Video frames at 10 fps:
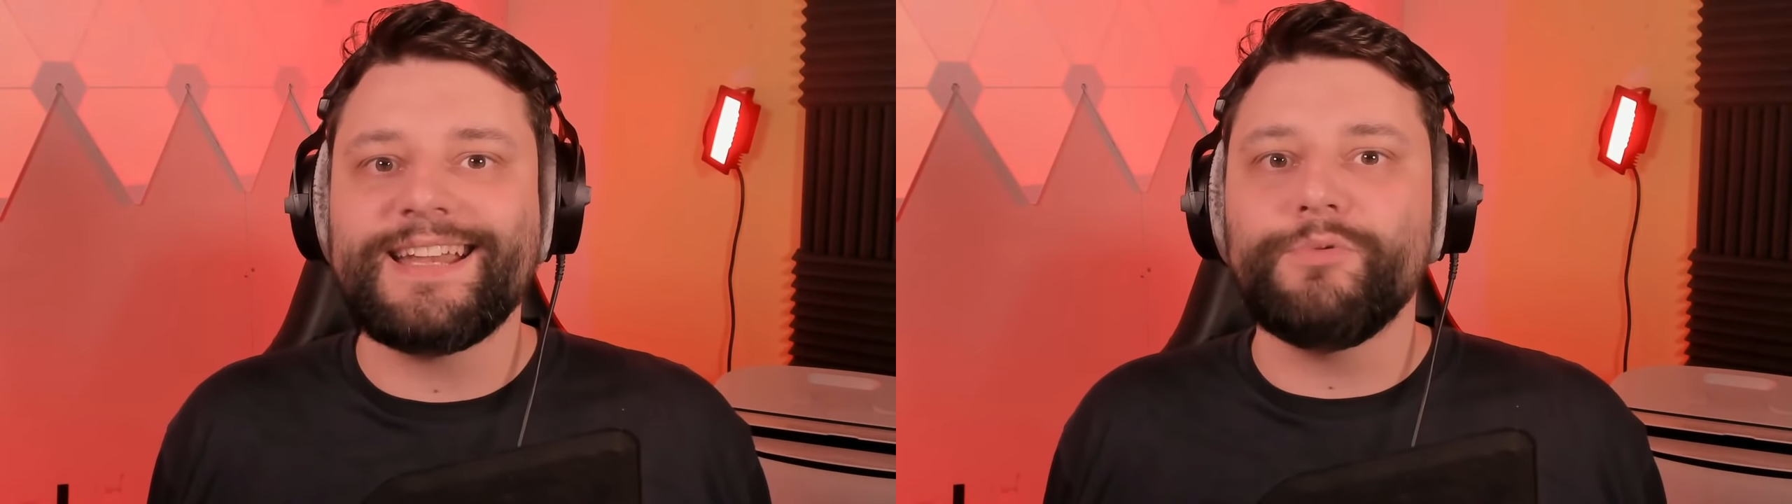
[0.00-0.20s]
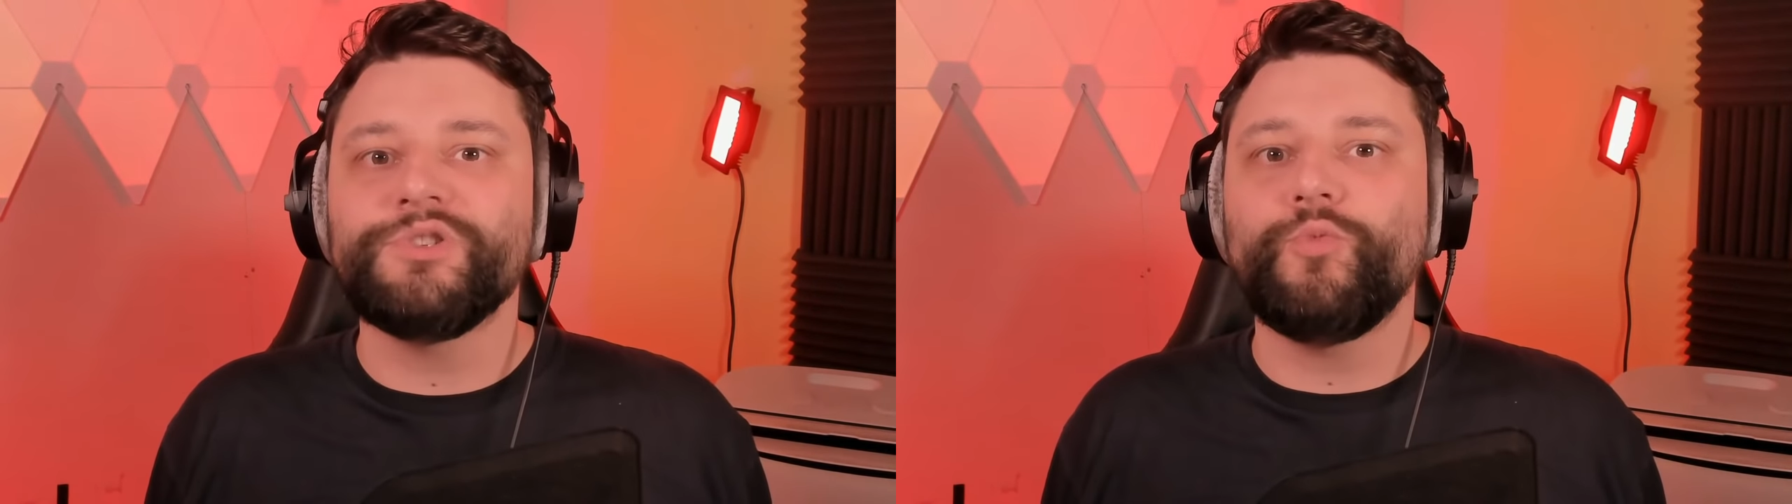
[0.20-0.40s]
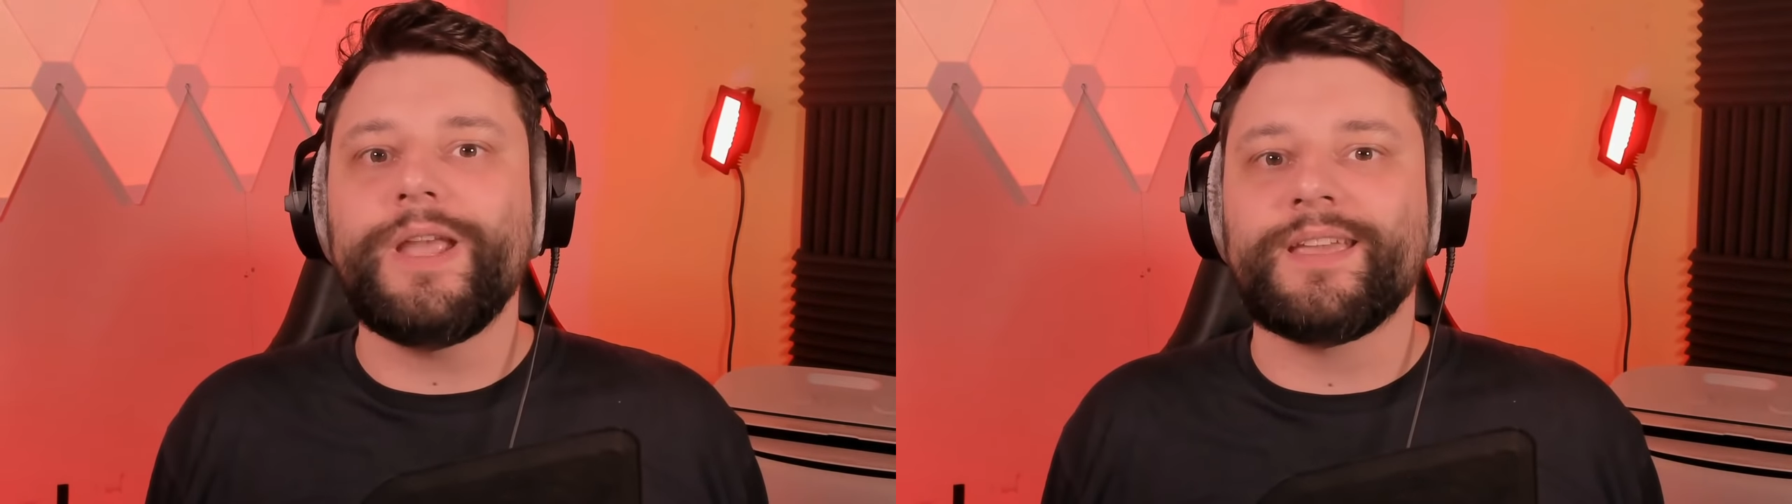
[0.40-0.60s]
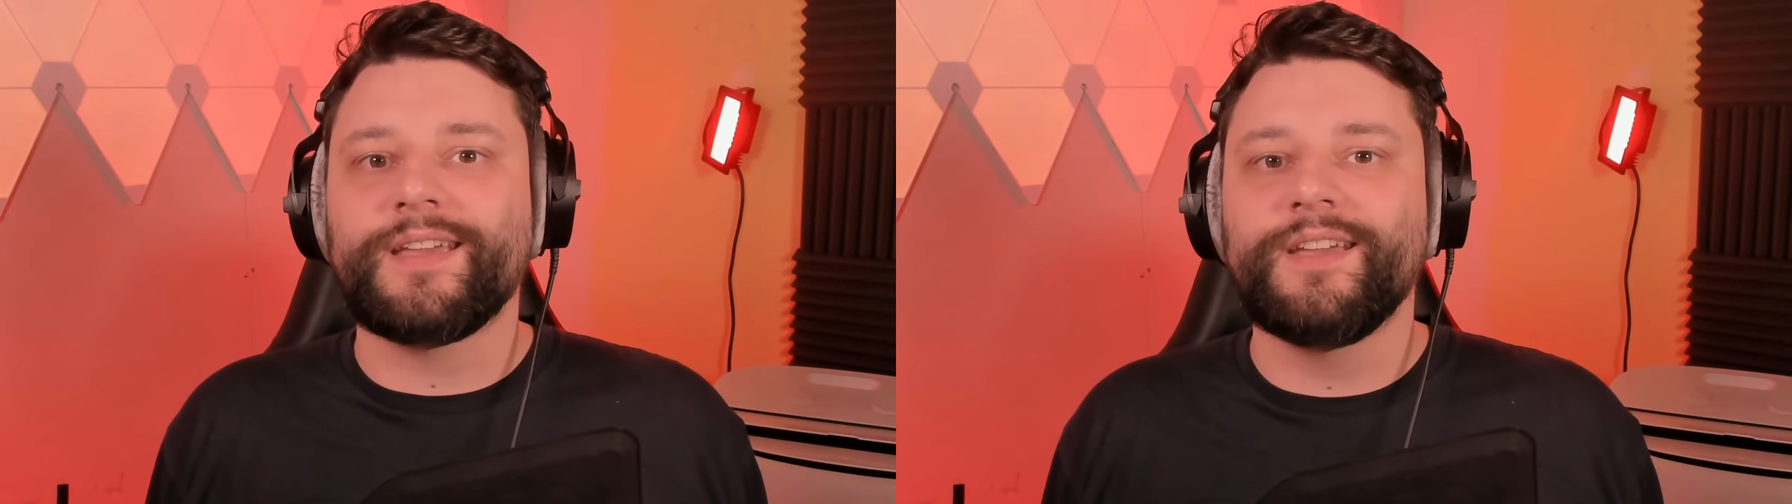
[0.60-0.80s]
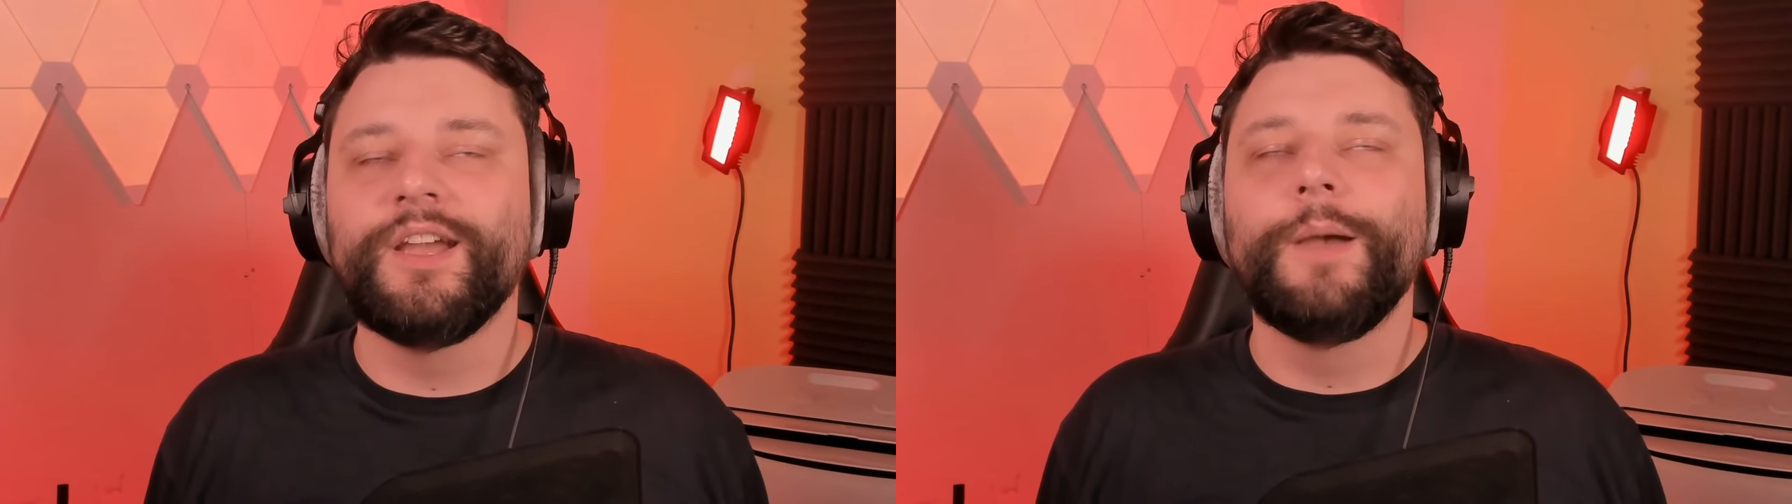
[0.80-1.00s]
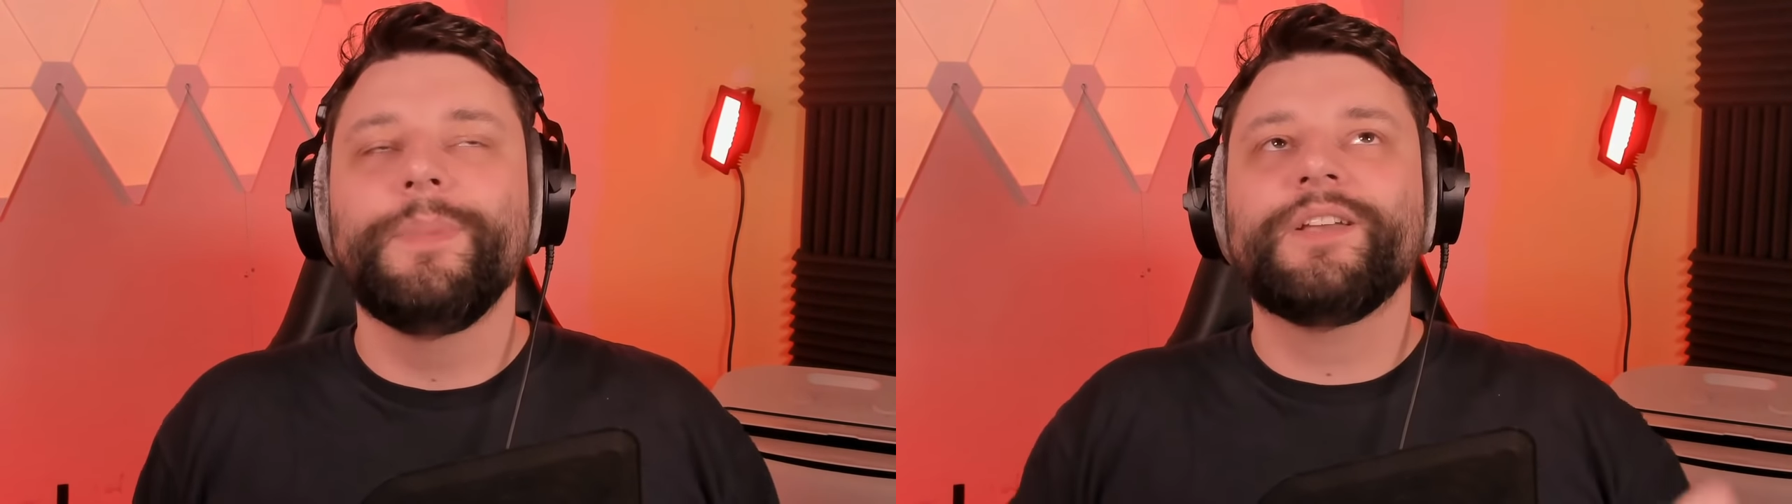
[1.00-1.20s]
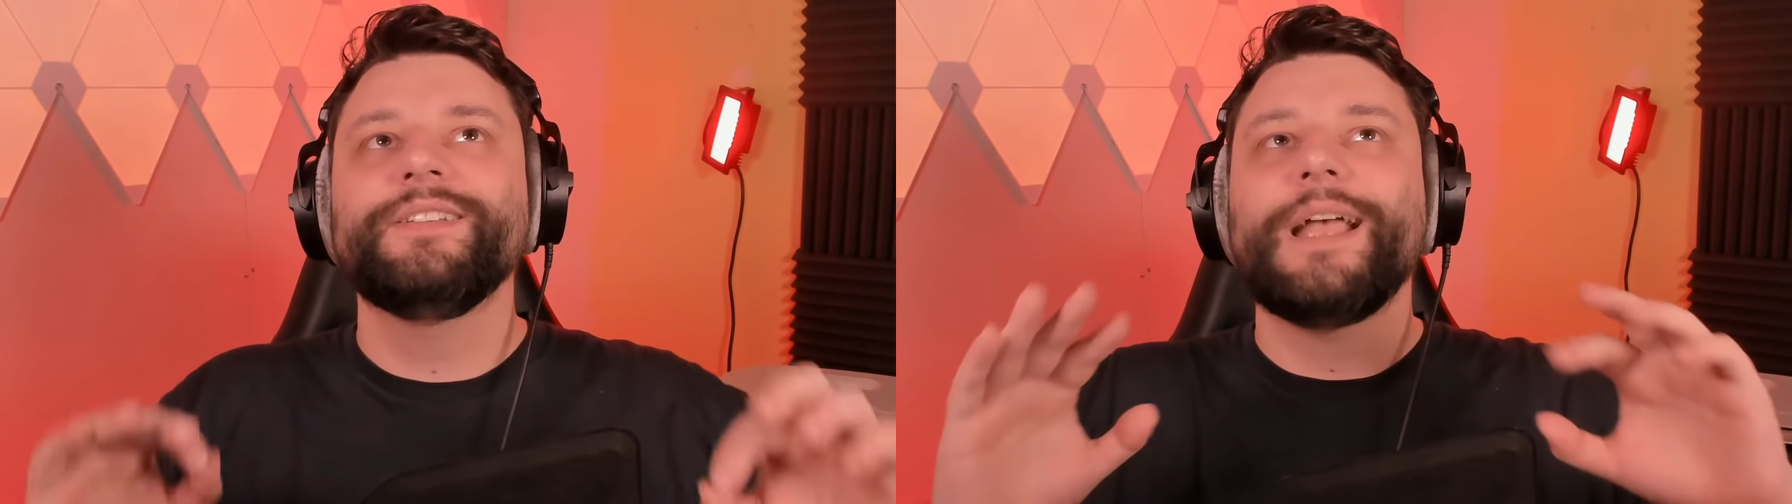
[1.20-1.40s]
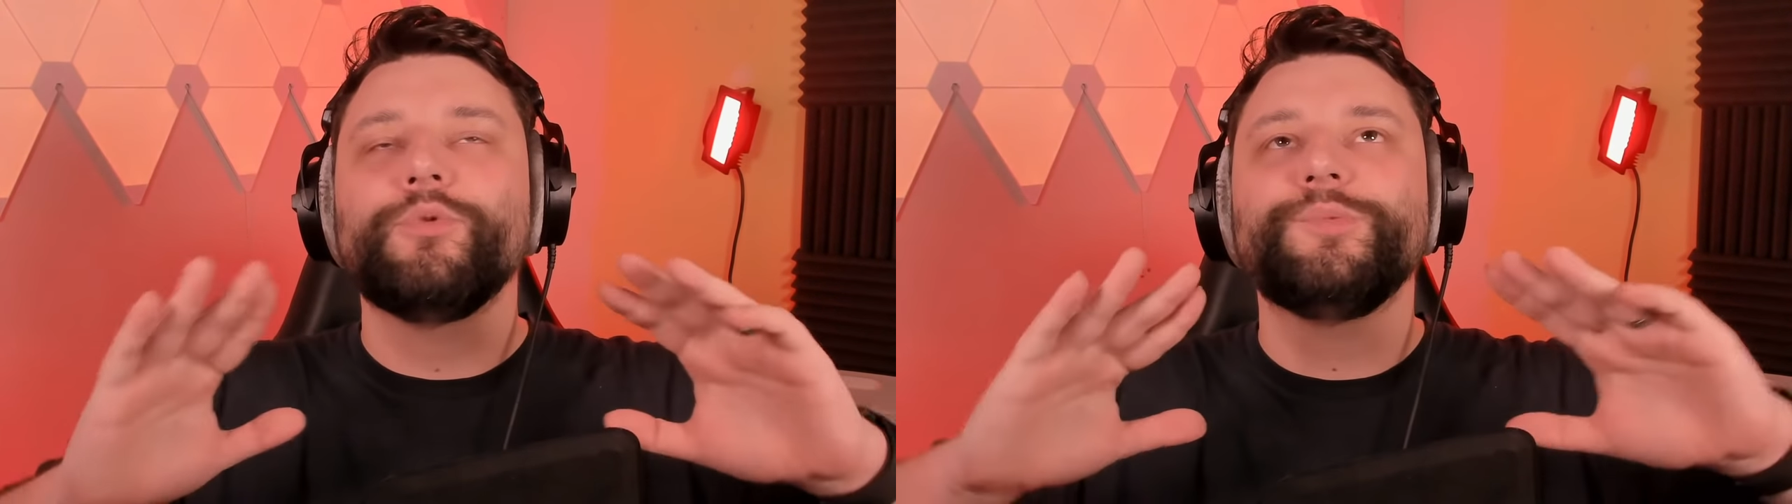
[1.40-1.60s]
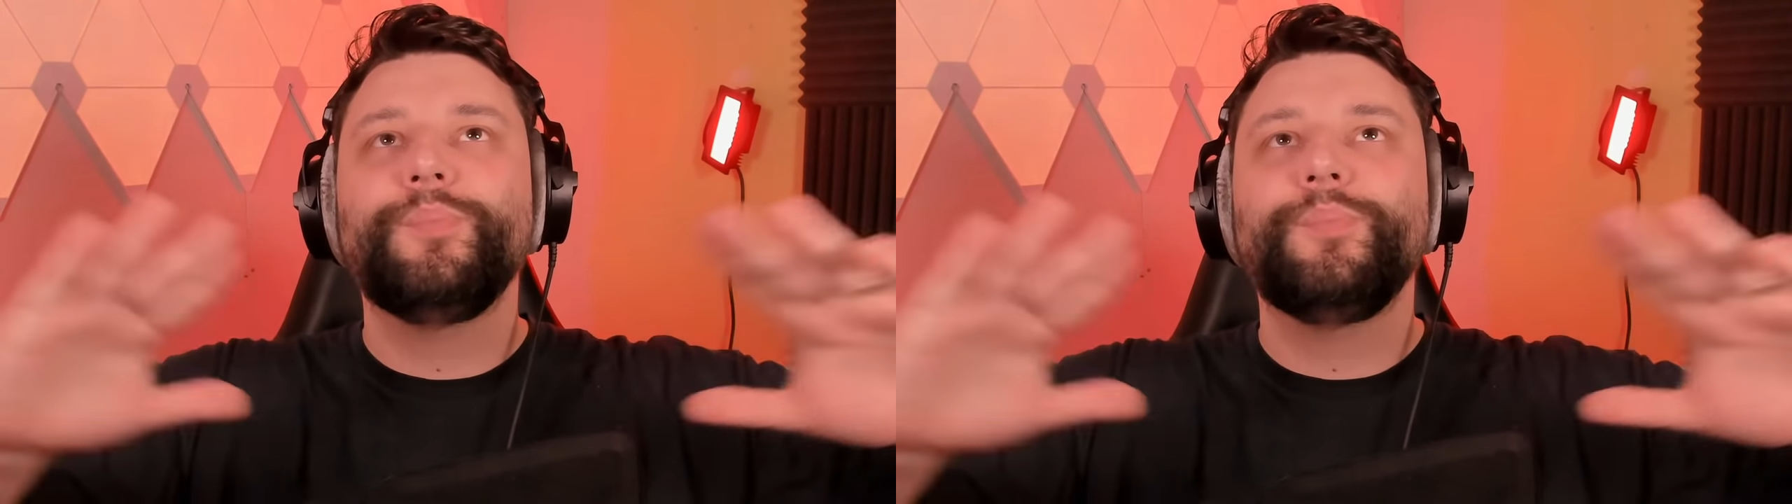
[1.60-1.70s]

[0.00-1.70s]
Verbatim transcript: that was weak because that was